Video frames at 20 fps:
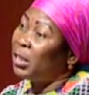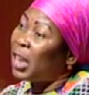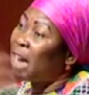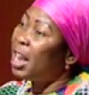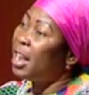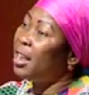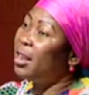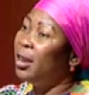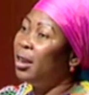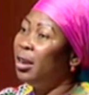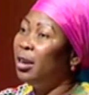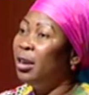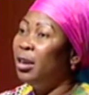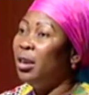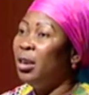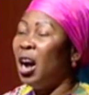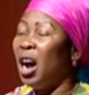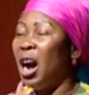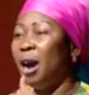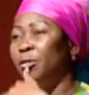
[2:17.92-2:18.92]
day
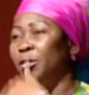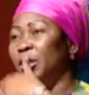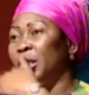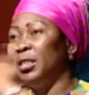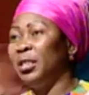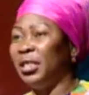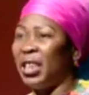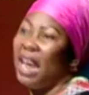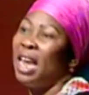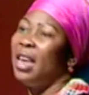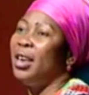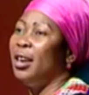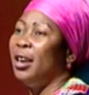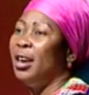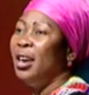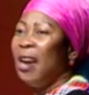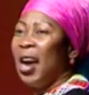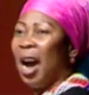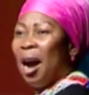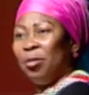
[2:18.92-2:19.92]
after
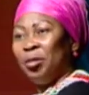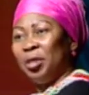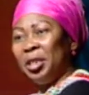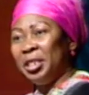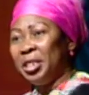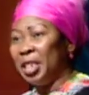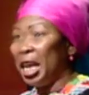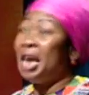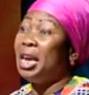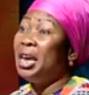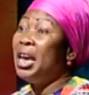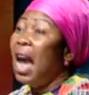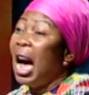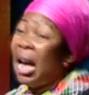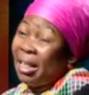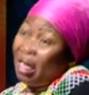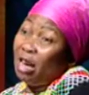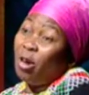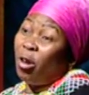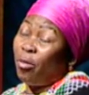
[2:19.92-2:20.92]
day after day,
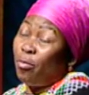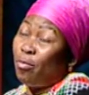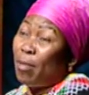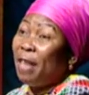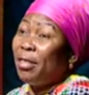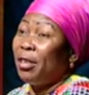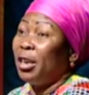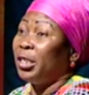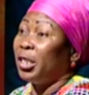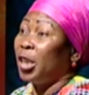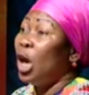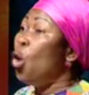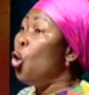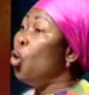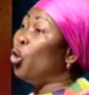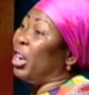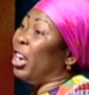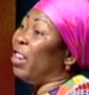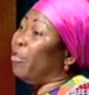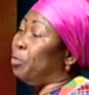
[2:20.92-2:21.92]
I think of mothers
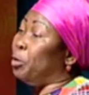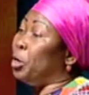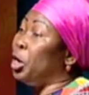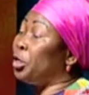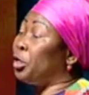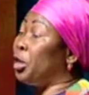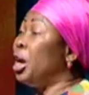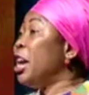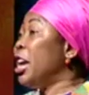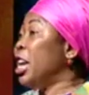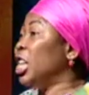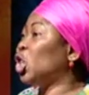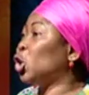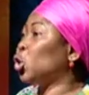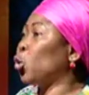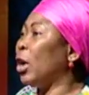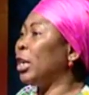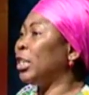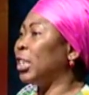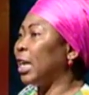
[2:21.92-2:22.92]
who give birth in
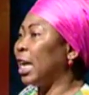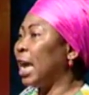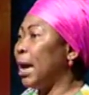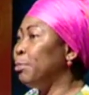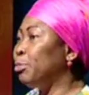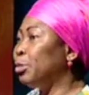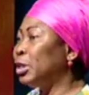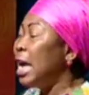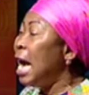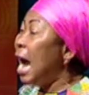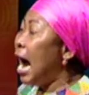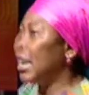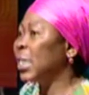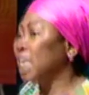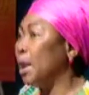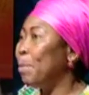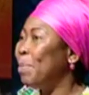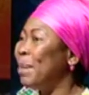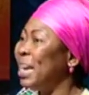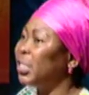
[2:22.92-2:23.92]
squatter camps
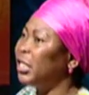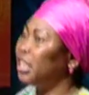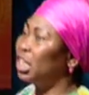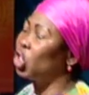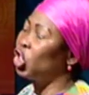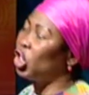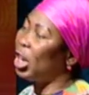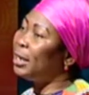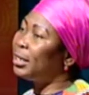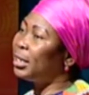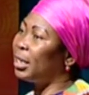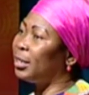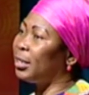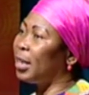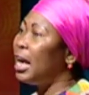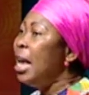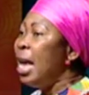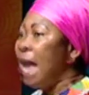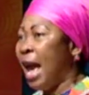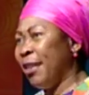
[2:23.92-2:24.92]
under plastic
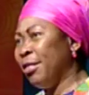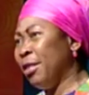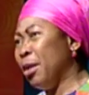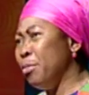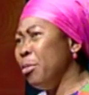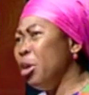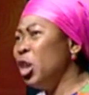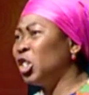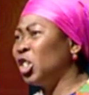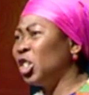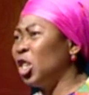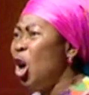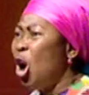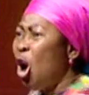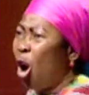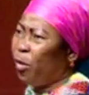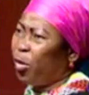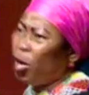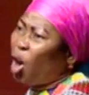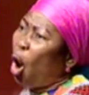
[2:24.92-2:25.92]
shelters at the mercy
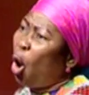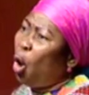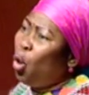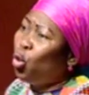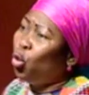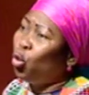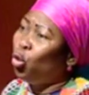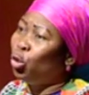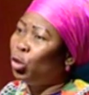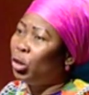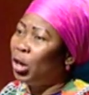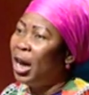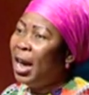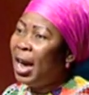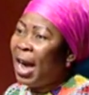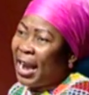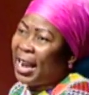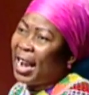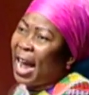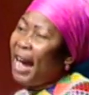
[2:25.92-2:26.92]
of cold
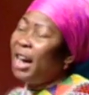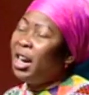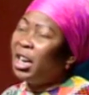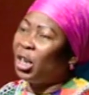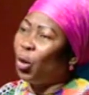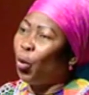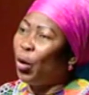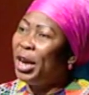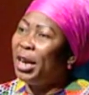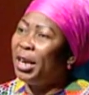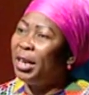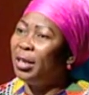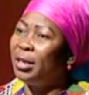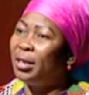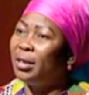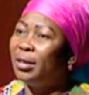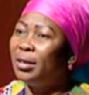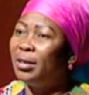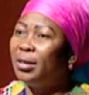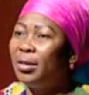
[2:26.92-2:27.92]
and angry
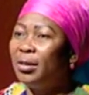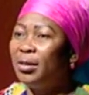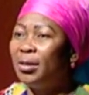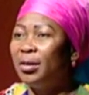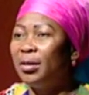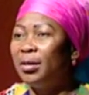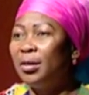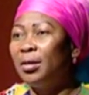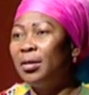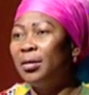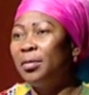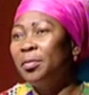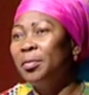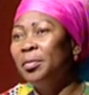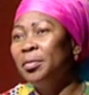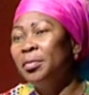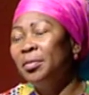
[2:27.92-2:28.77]
winds.